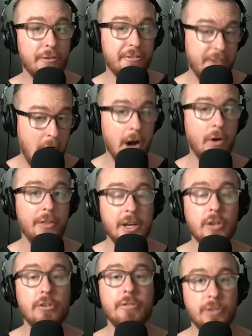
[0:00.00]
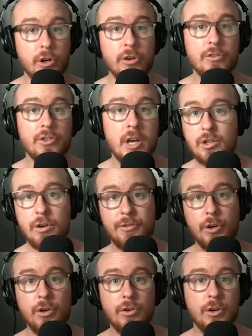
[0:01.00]
file that you've used. So if
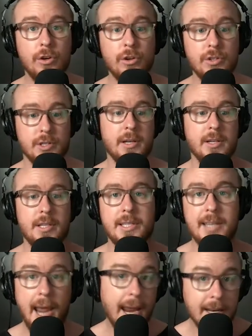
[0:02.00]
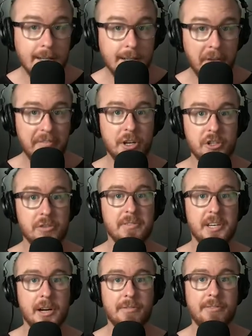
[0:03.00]
you use a standard definition
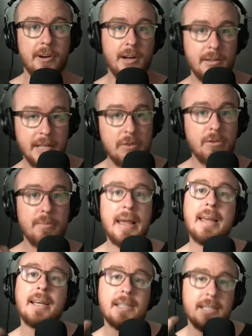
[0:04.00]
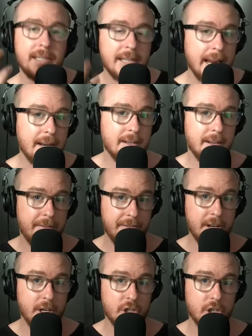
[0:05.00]
video file, it will make a standard
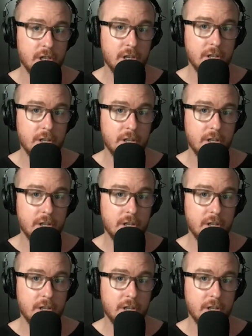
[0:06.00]
definition